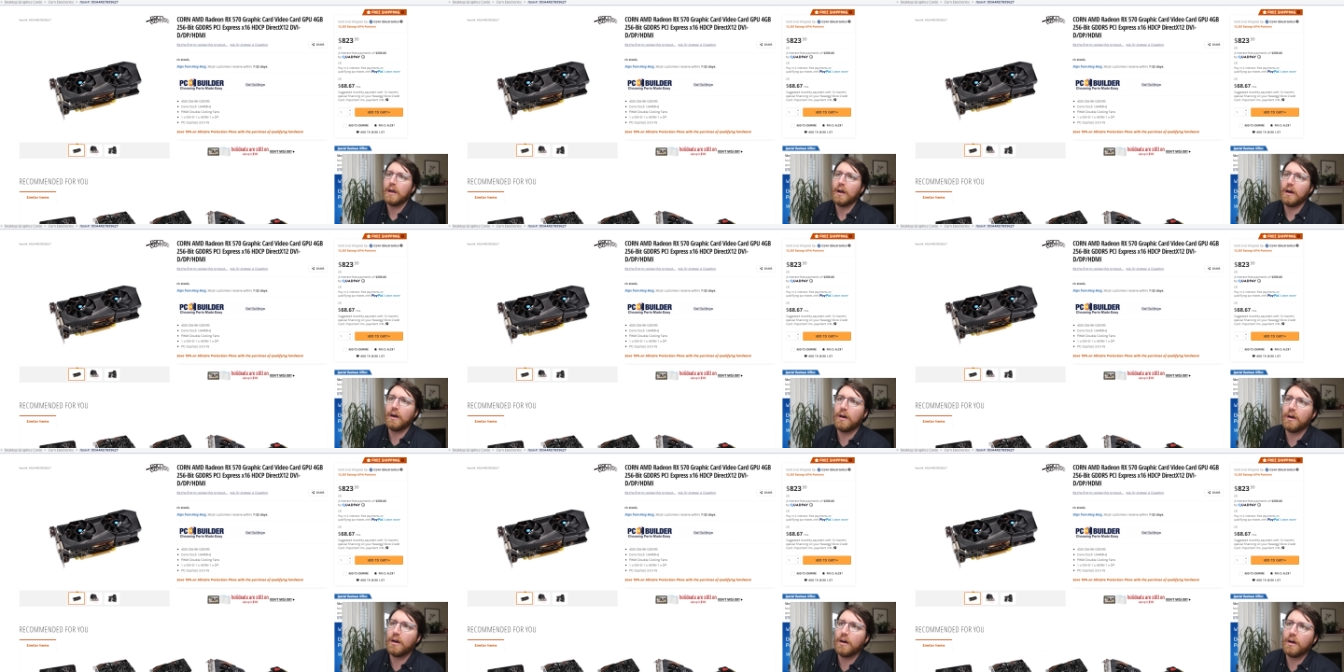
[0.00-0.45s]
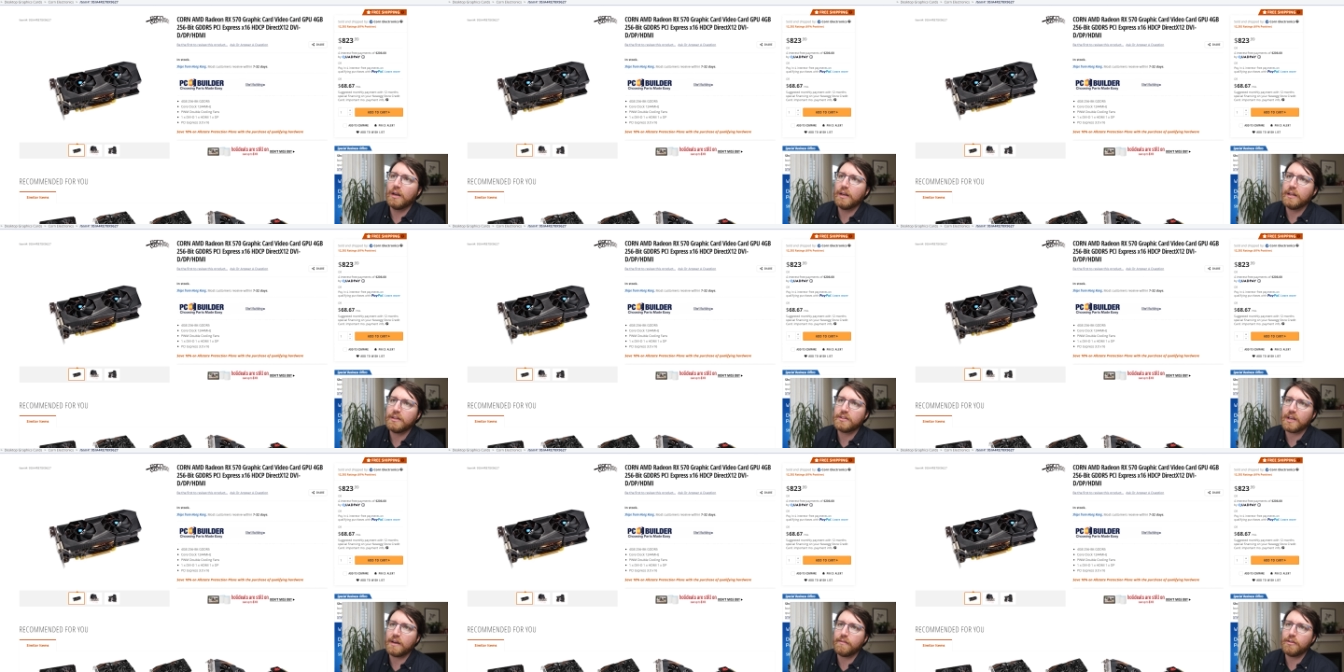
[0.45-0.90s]
Uh,
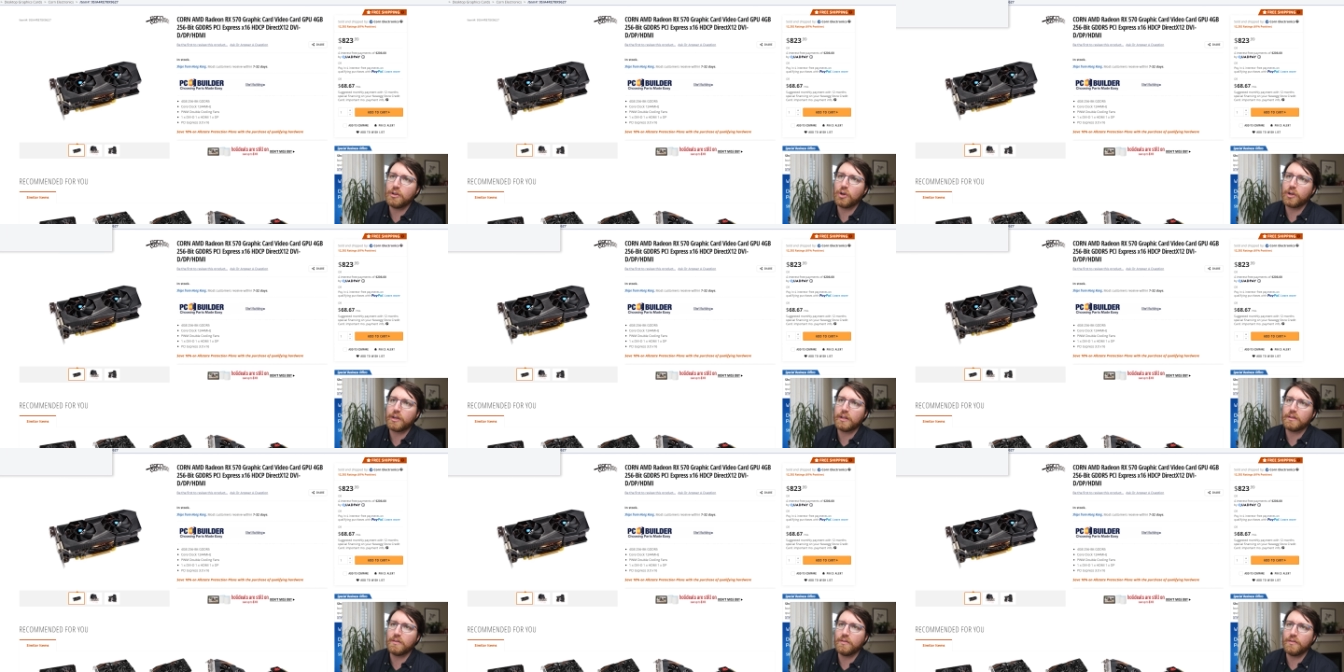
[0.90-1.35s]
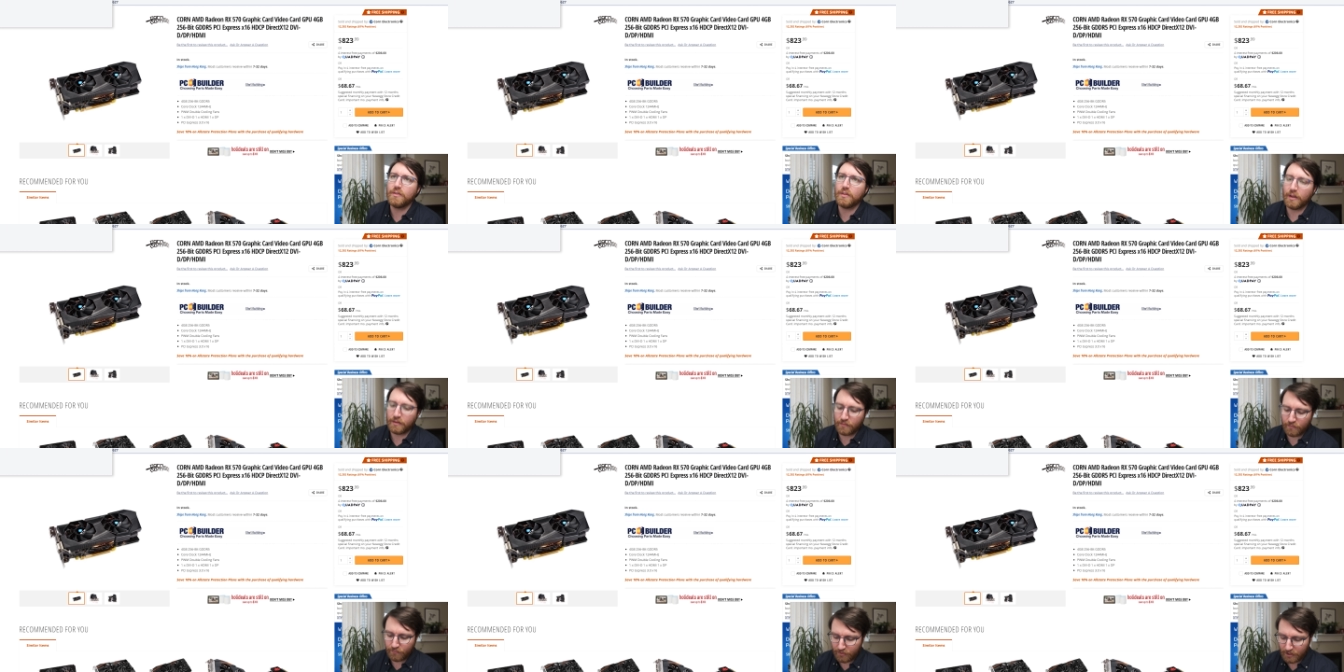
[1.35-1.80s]
let's have a look at N
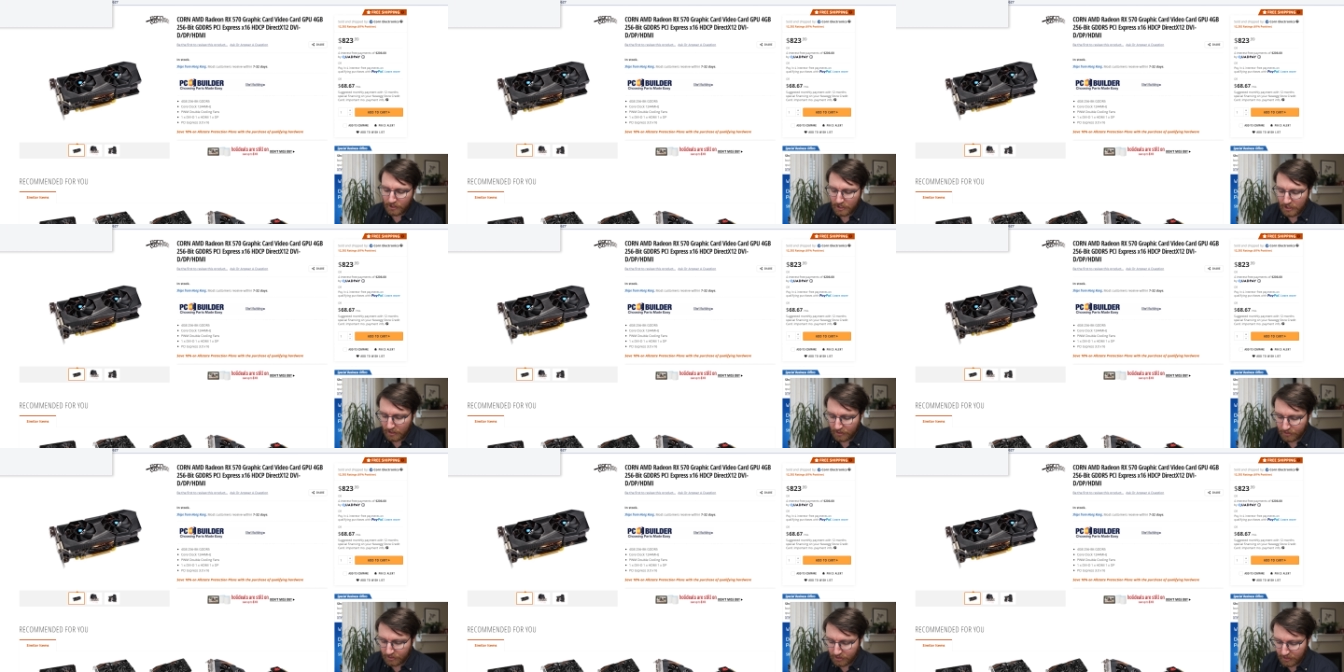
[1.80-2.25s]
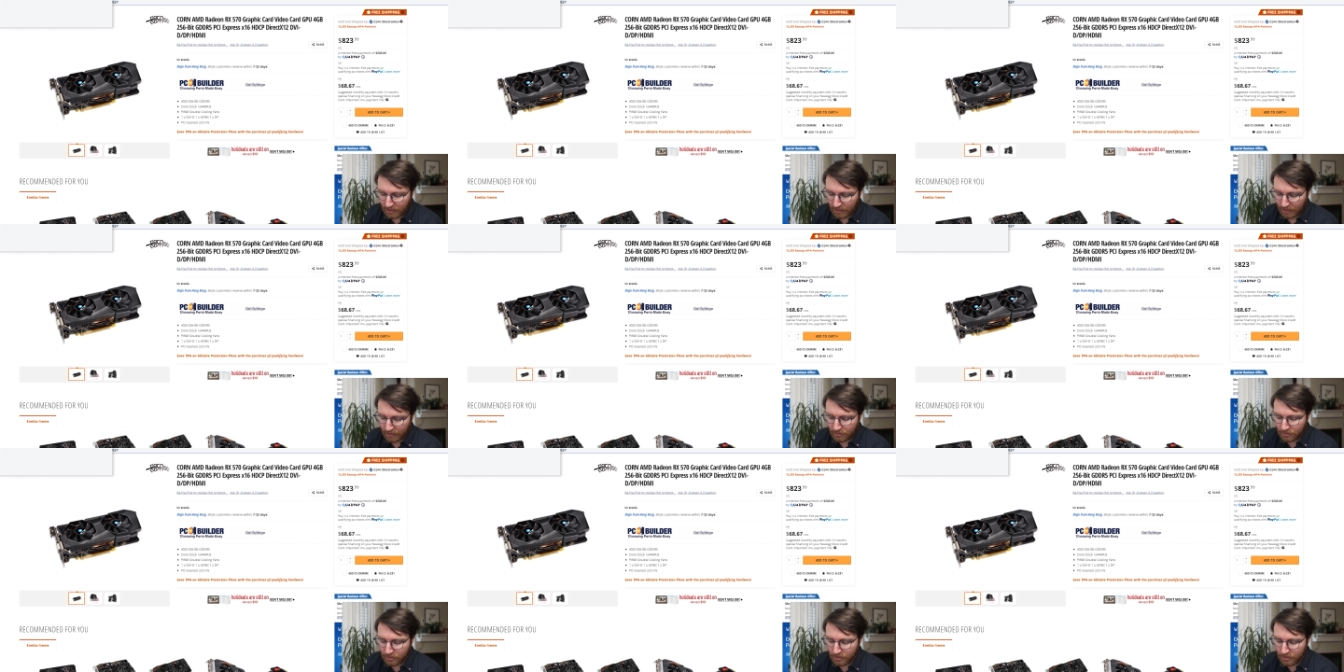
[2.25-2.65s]
Nvidia's side.